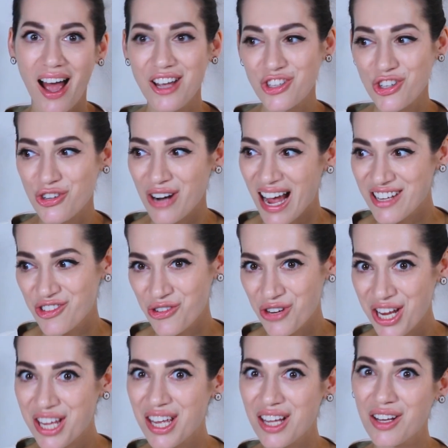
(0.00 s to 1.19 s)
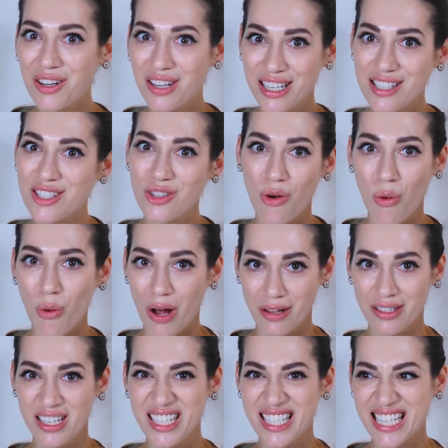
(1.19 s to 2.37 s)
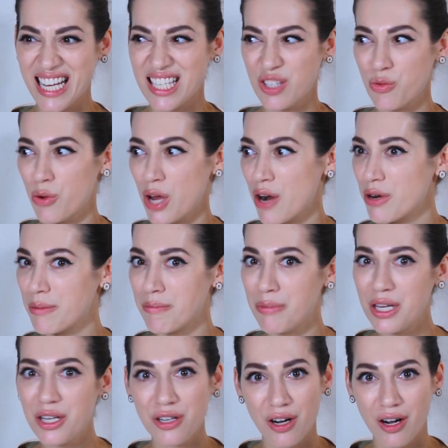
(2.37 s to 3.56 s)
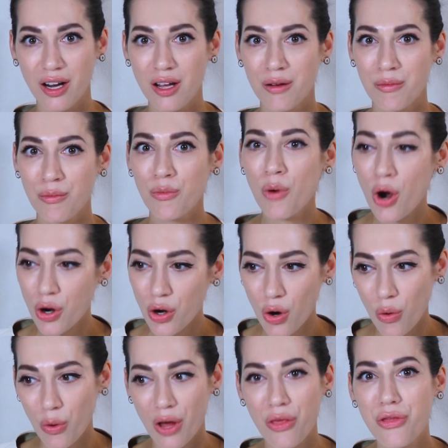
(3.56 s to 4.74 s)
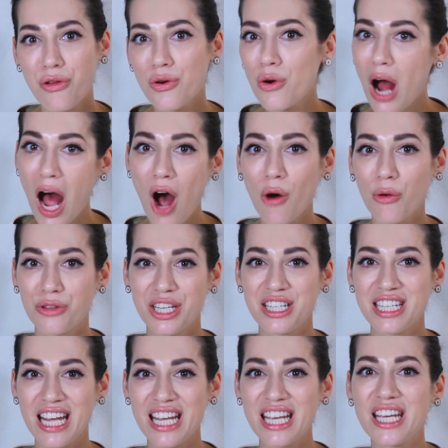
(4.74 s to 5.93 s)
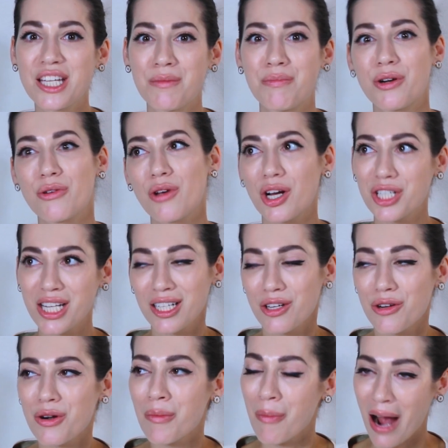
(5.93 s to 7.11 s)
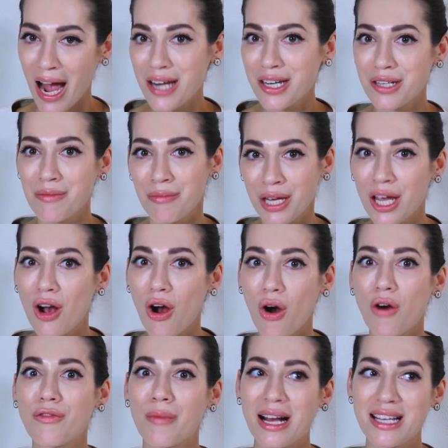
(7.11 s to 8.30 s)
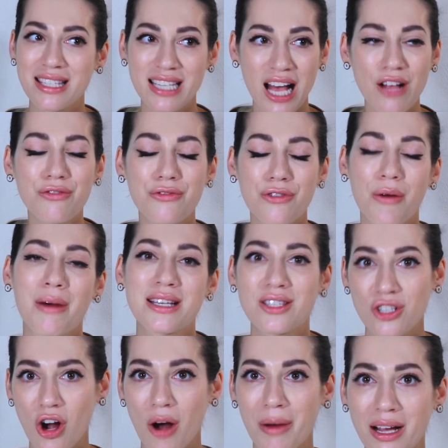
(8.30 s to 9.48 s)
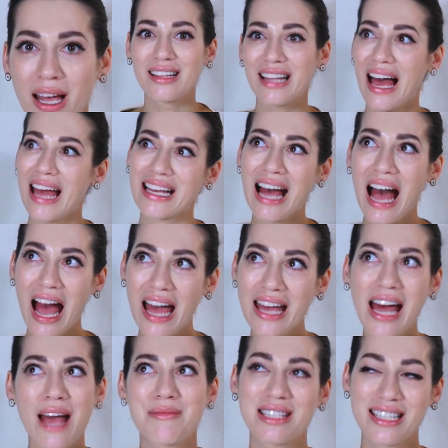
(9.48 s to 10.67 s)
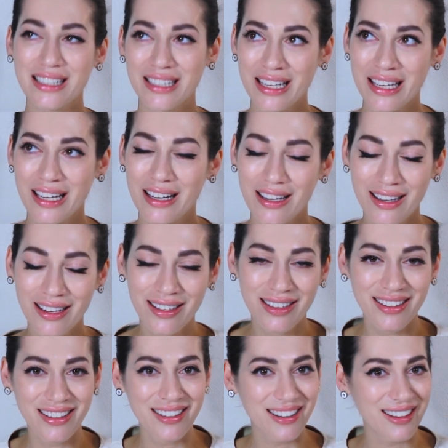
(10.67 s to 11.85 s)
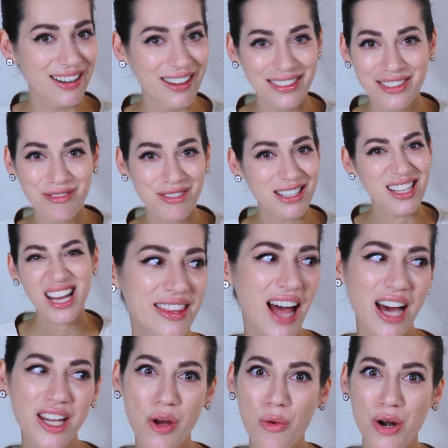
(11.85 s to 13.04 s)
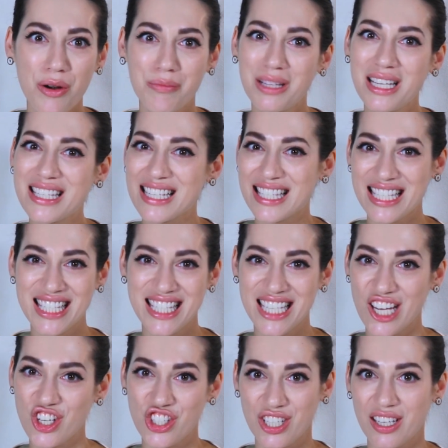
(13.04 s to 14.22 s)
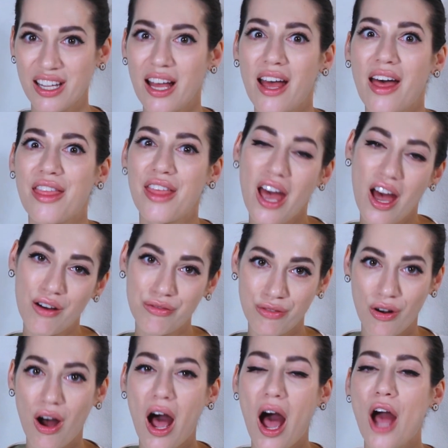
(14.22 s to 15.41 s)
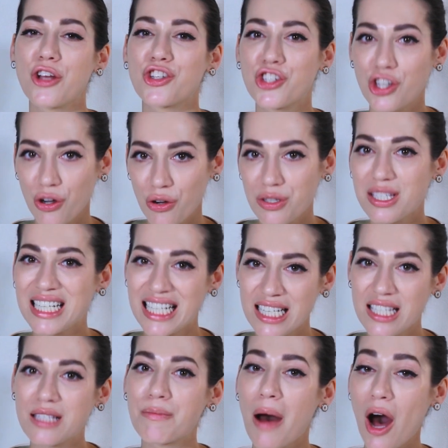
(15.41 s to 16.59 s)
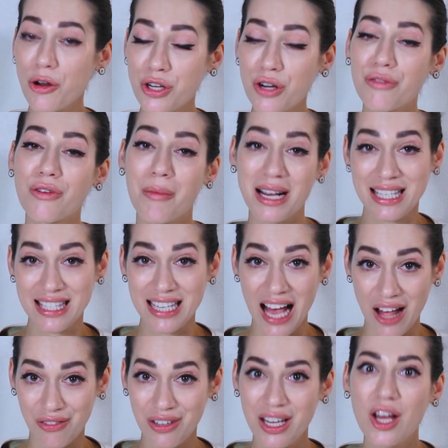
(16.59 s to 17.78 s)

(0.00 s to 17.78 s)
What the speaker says: I tried drinking Kyst oil. It tastes very bitter. Moreover, throughout the day, it periodically reminded me of myself from my stomach. Like, hi, I'm still here. And well, not a very pleasant sensation. Therefore, I chose Kyst powder for myself.